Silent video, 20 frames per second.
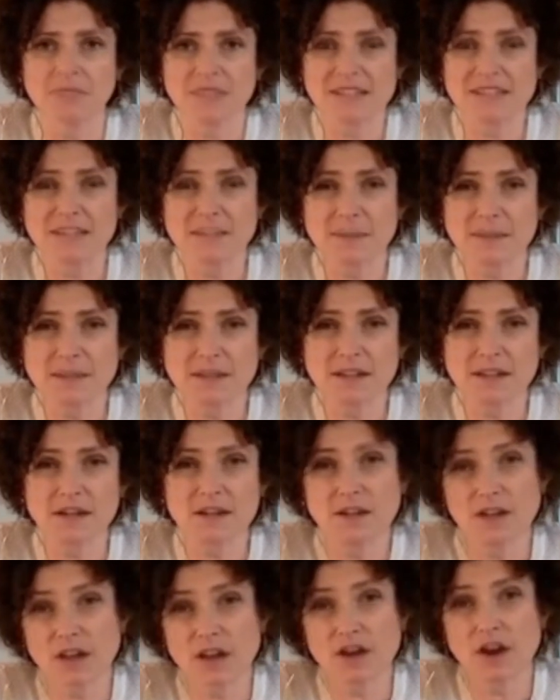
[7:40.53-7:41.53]

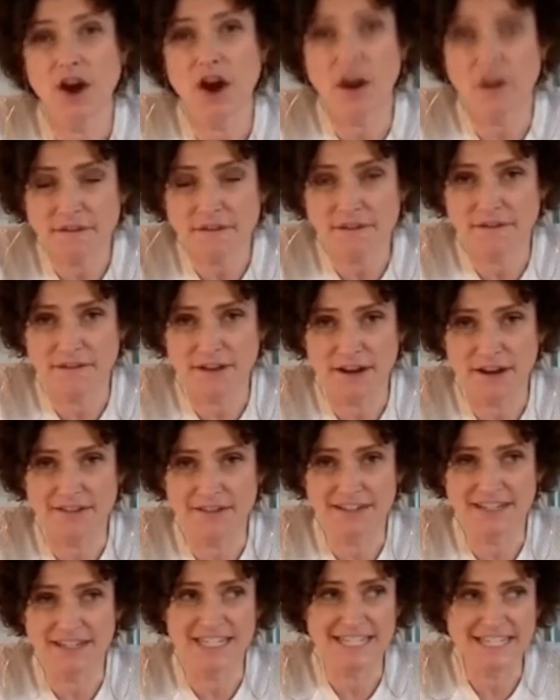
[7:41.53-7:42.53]
are often
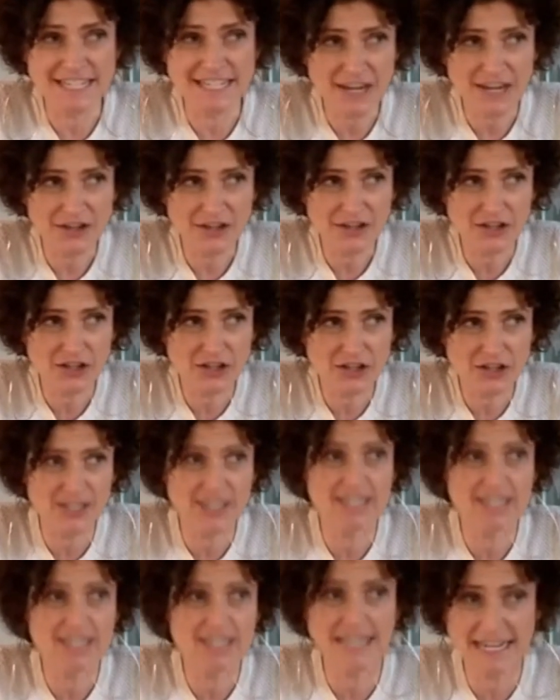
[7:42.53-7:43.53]
found in Italian
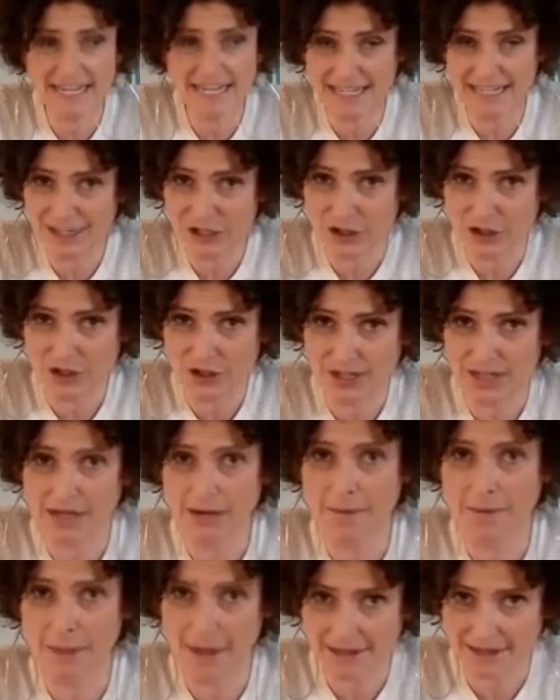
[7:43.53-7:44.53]
cooking, Indian
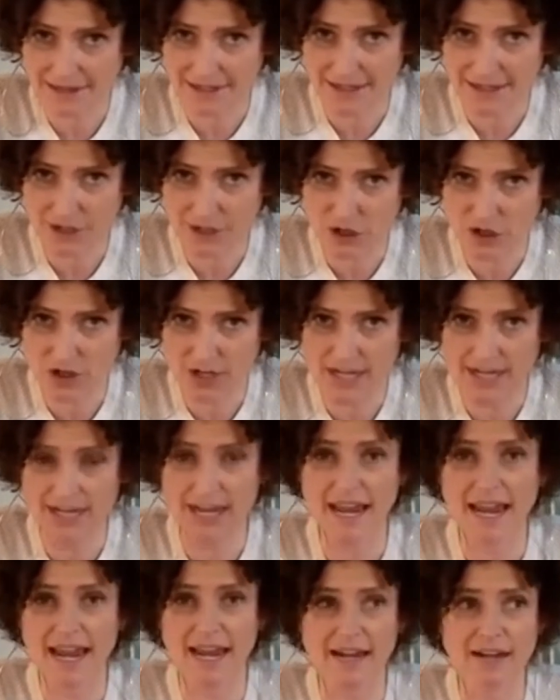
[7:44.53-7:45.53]
cooking, Mexican cooking,
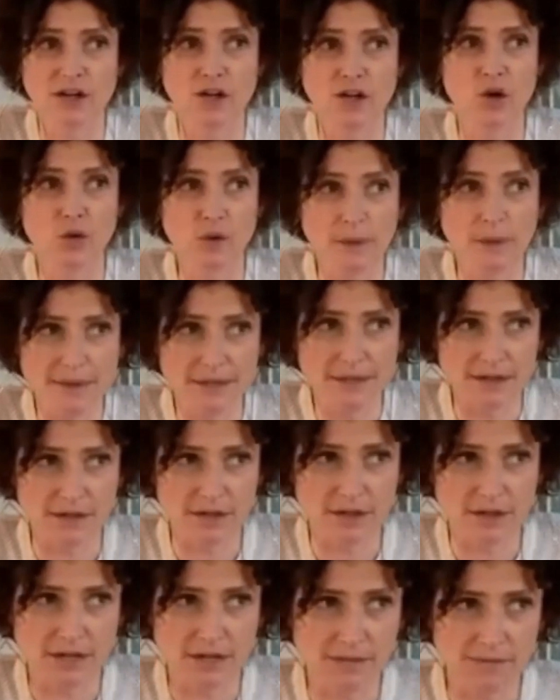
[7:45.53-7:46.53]
and Caribbean
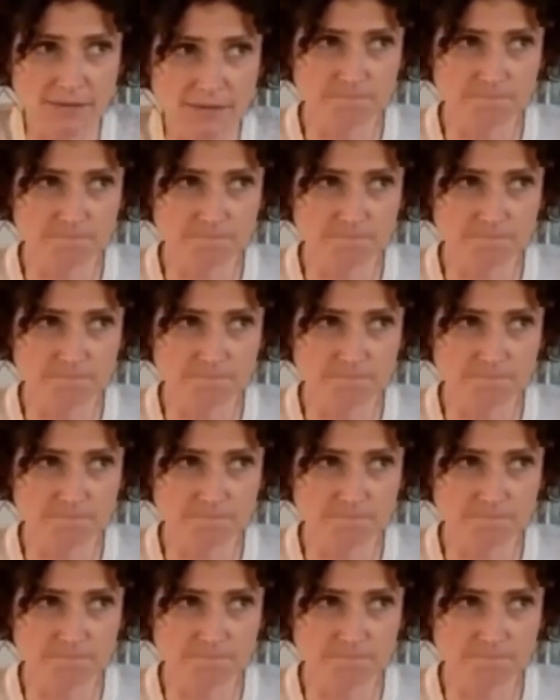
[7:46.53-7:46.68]
cooking.